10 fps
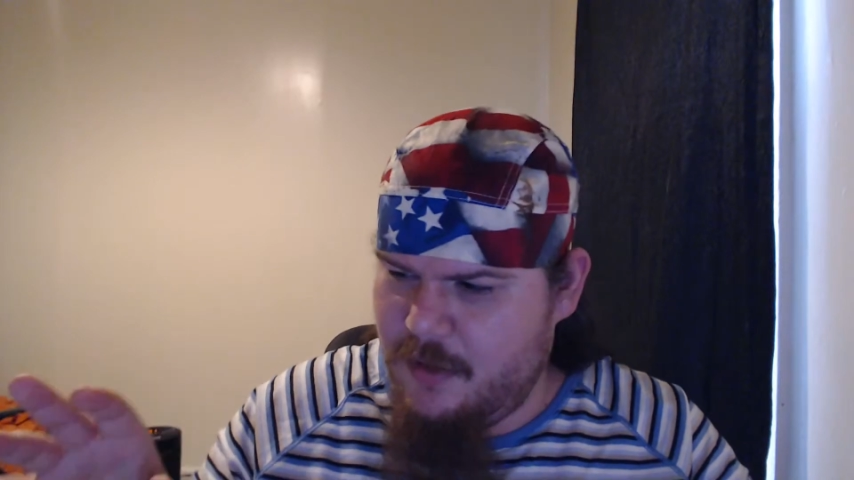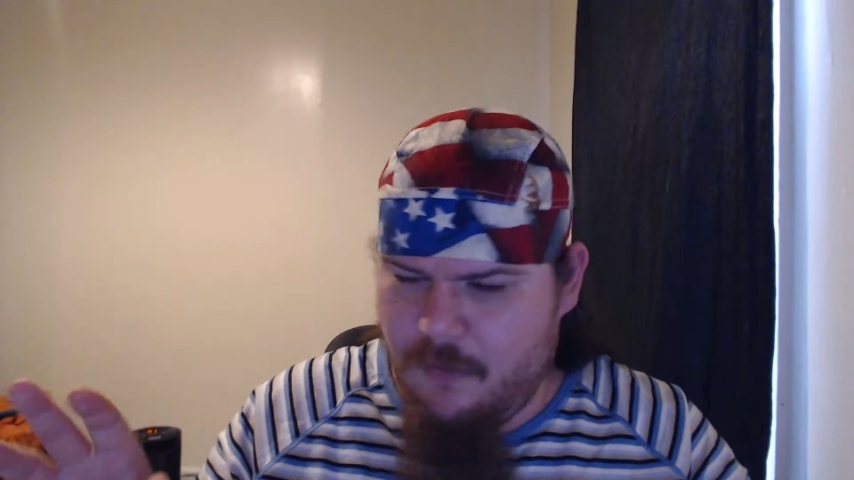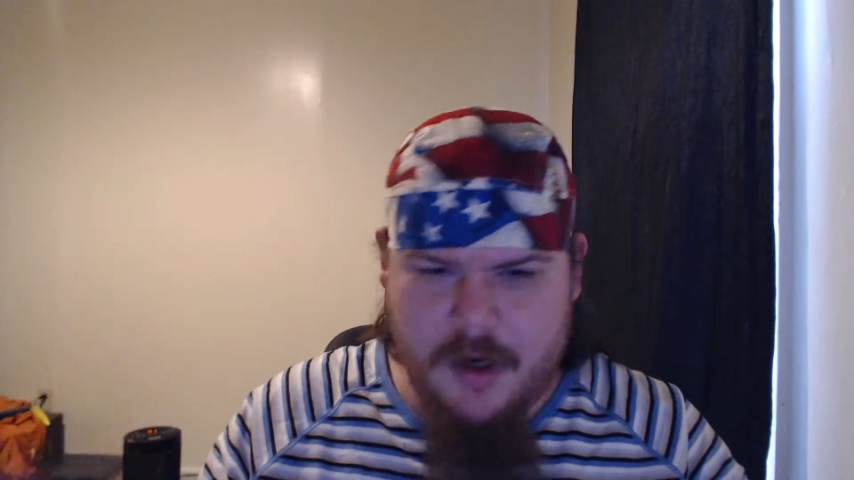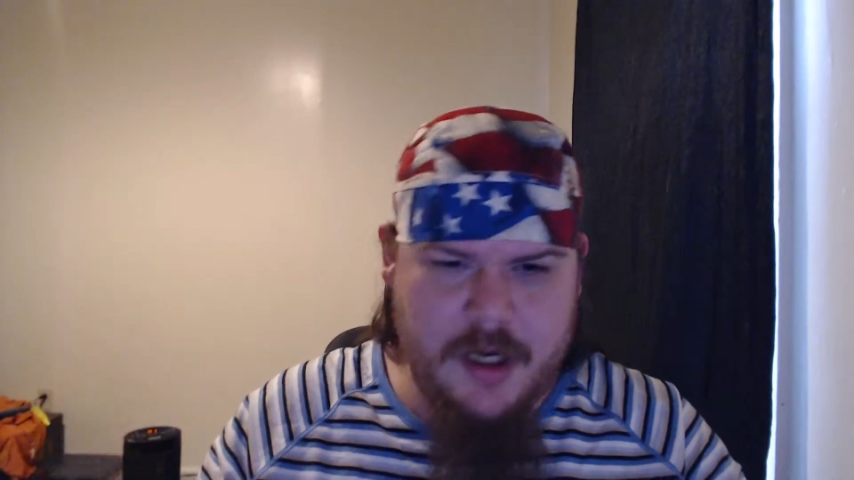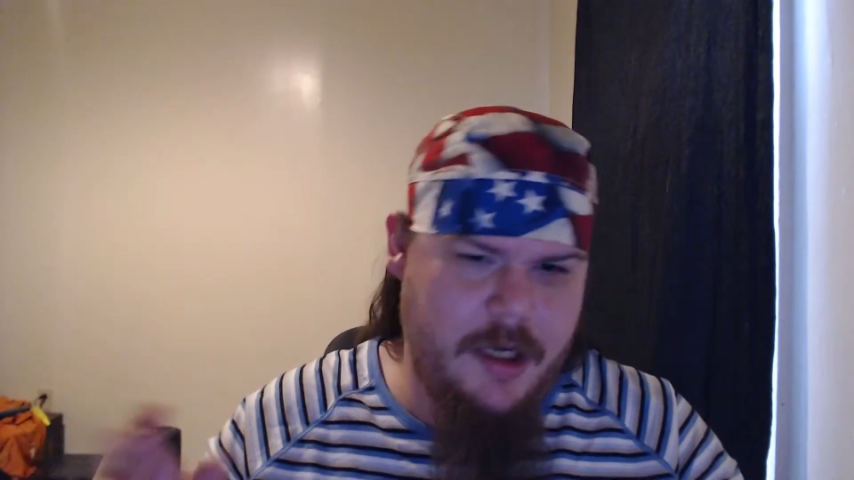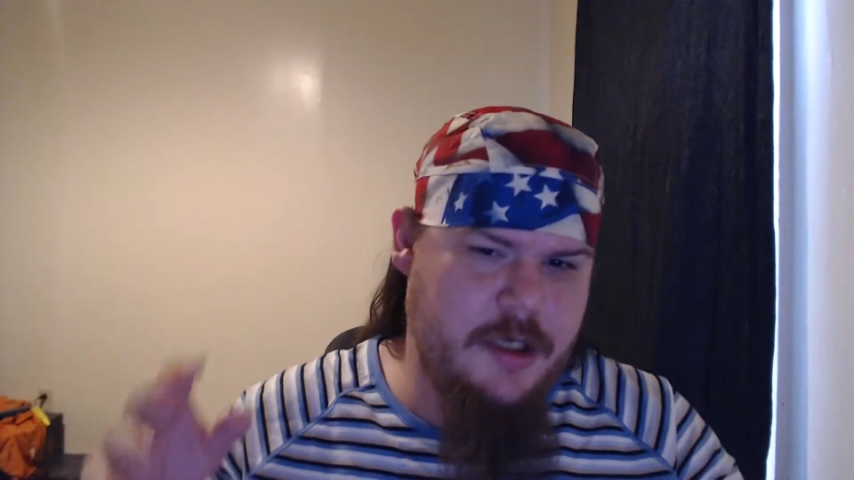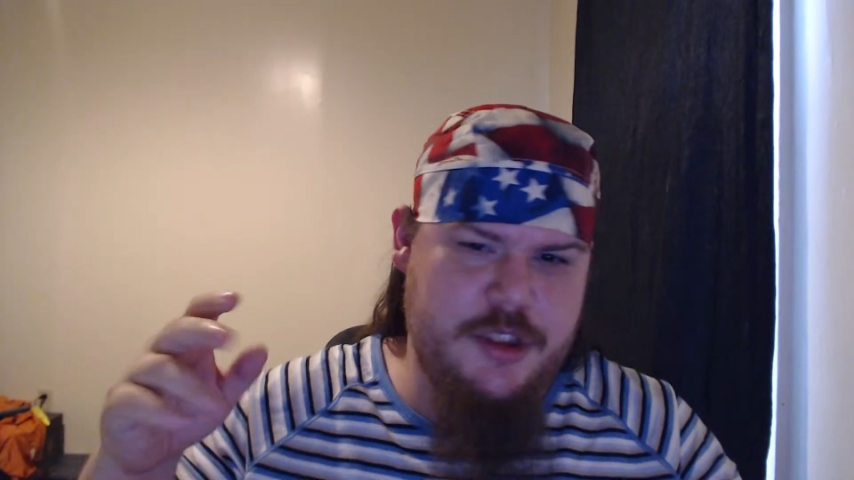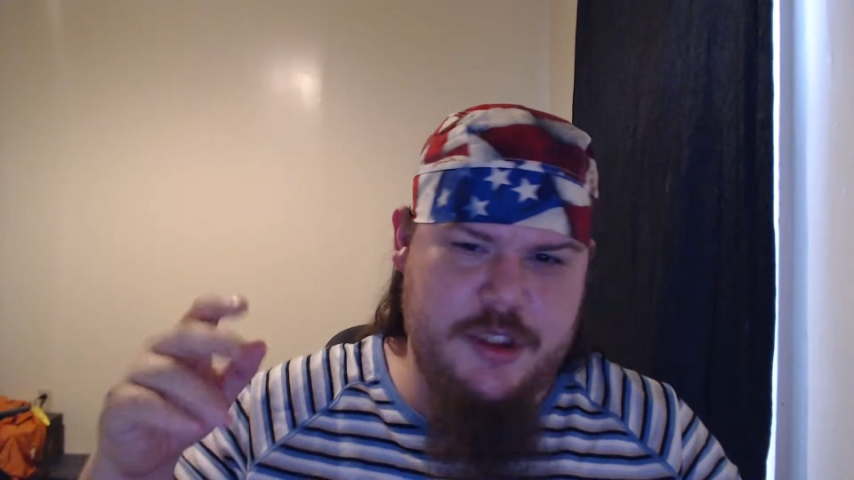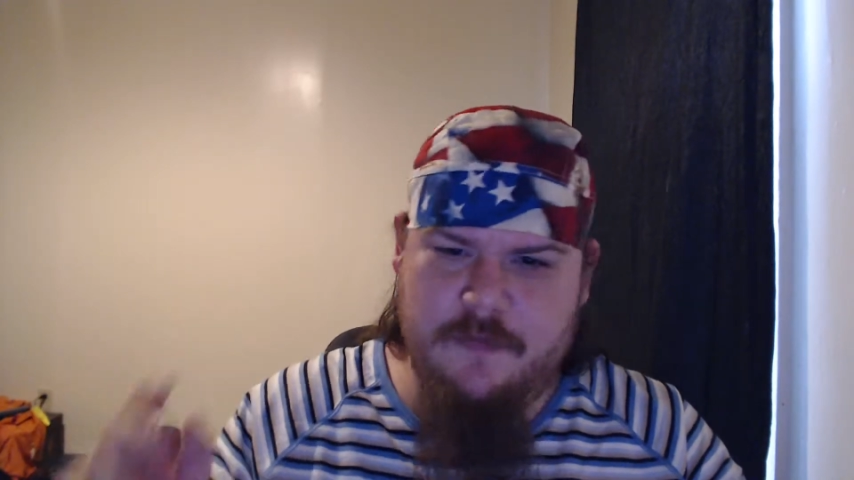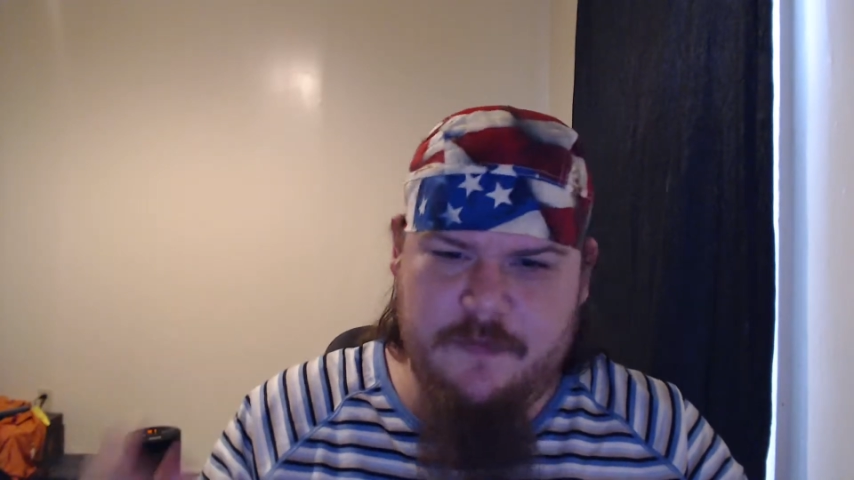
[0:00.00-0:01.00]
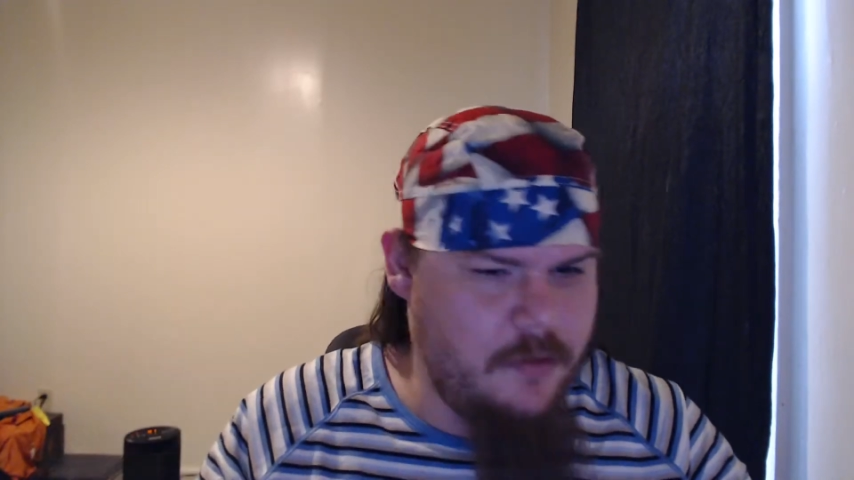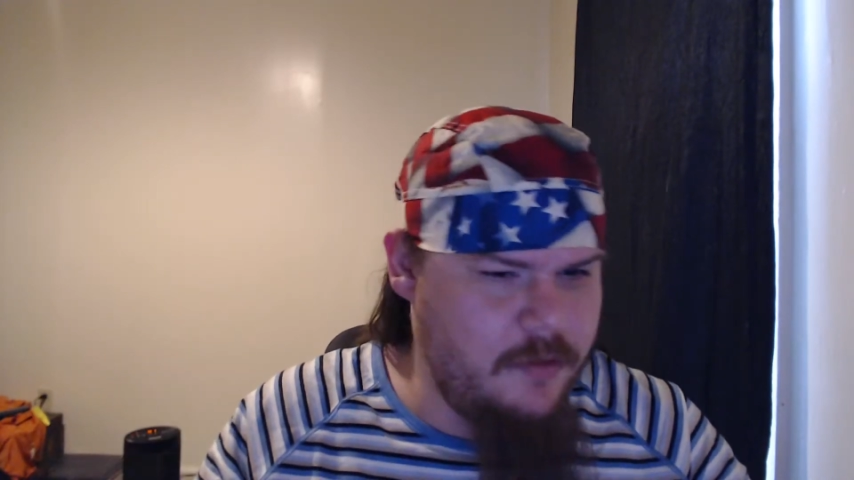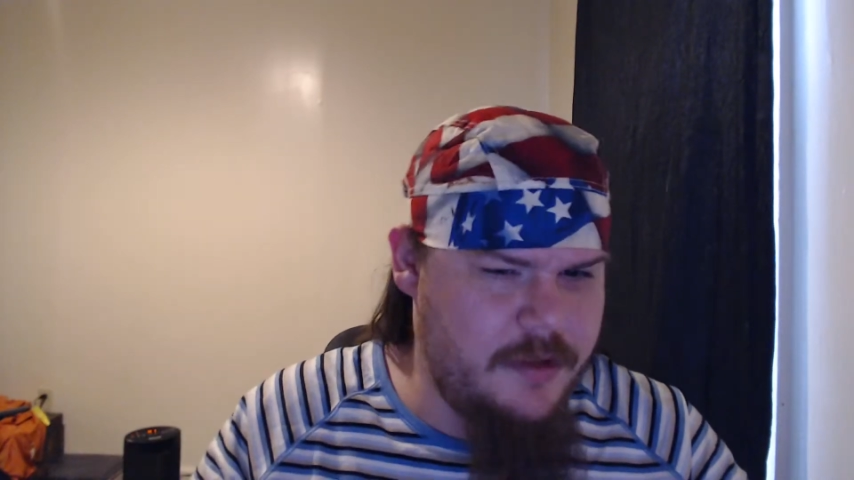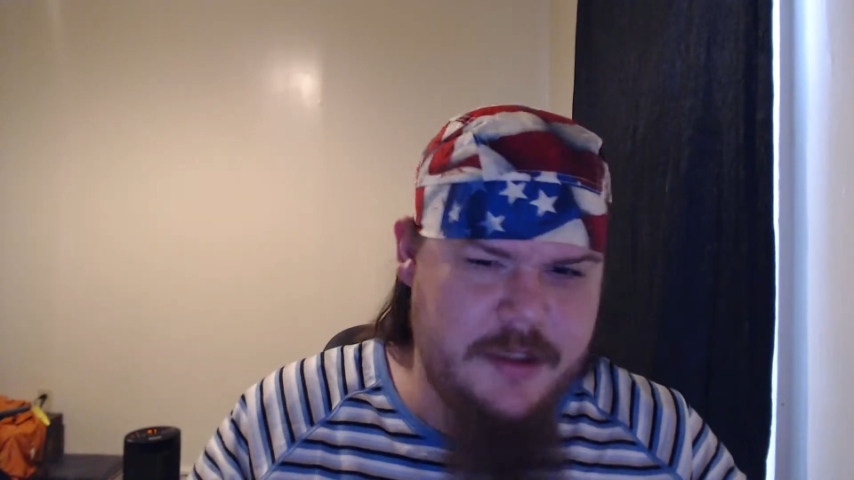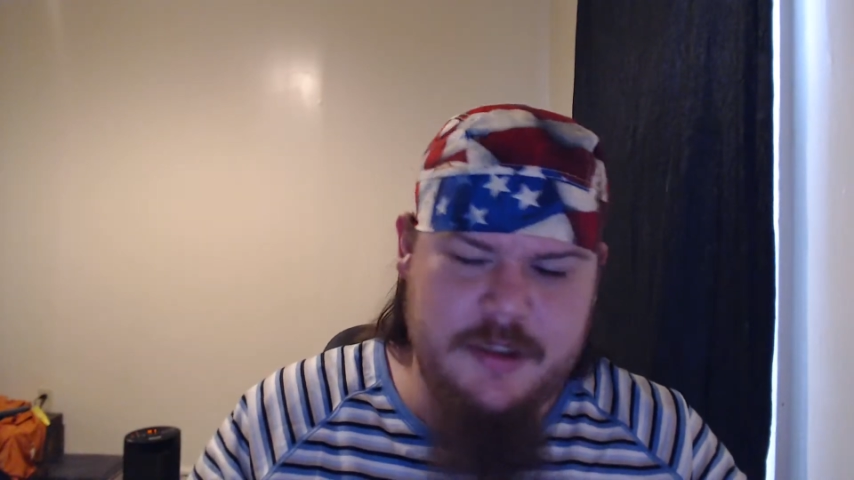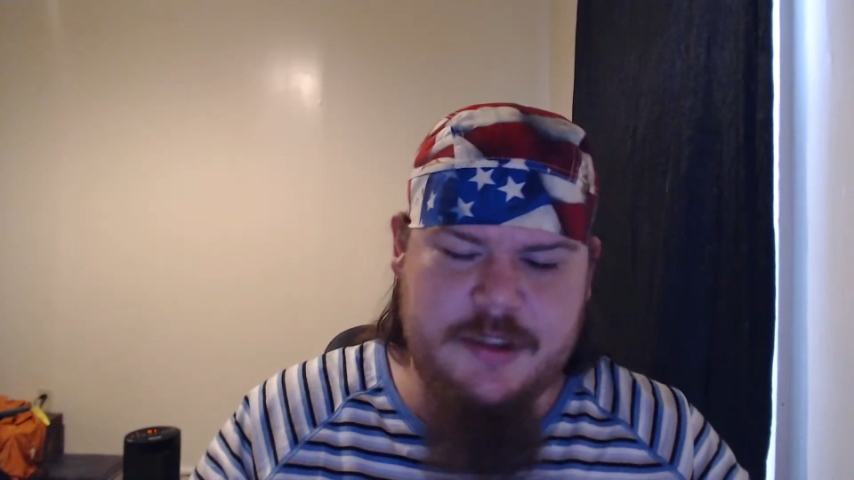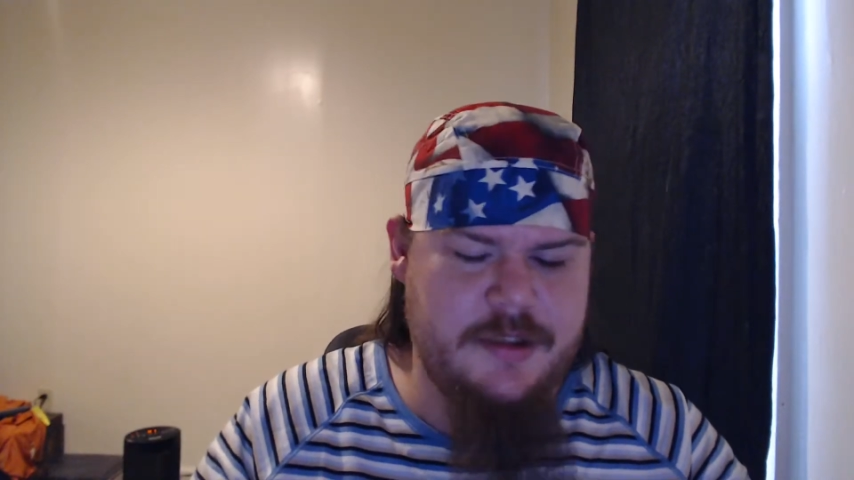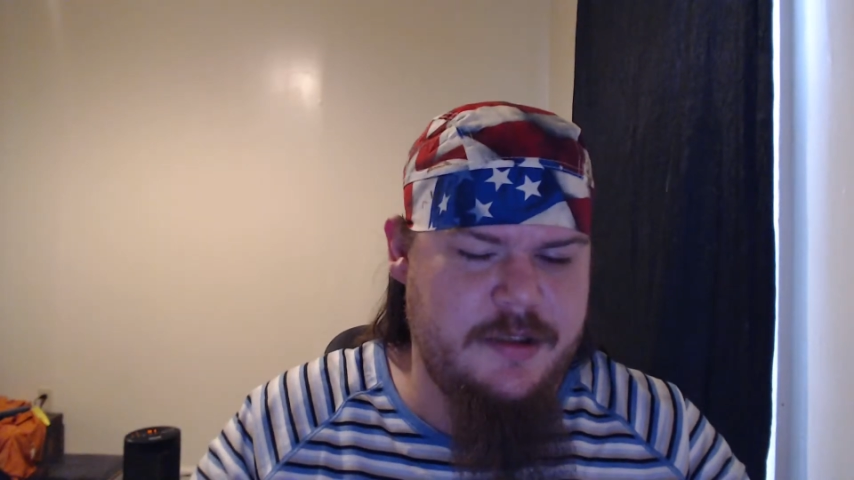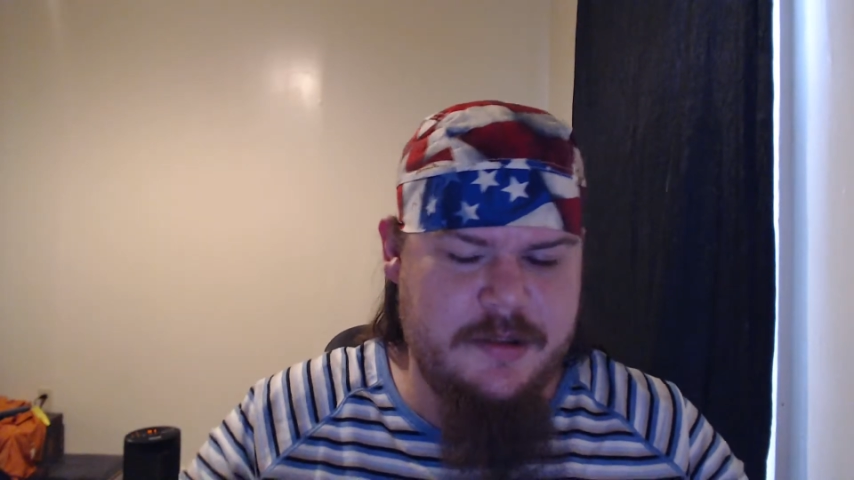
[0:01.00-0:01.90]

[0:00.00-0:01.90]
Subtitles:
wattage, the voltage.